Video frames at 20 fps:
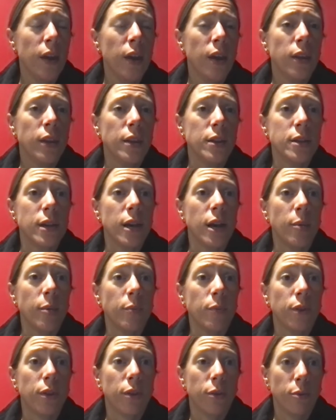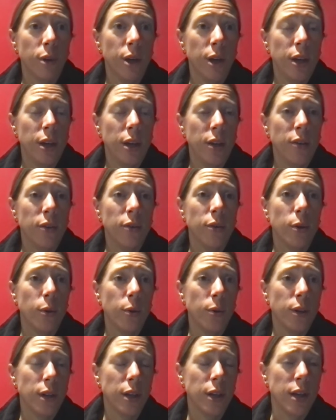The top 3 go
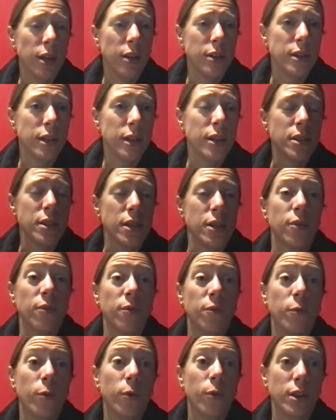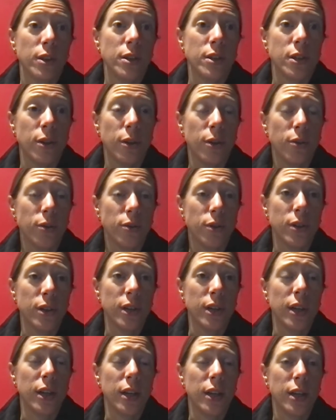to the contest and the 4th is an
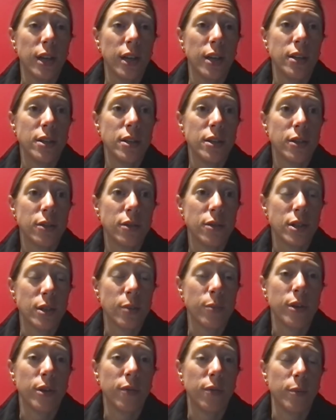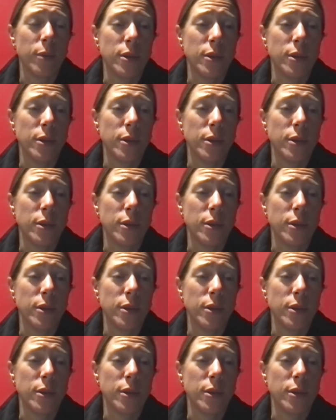alternate in case somebody from the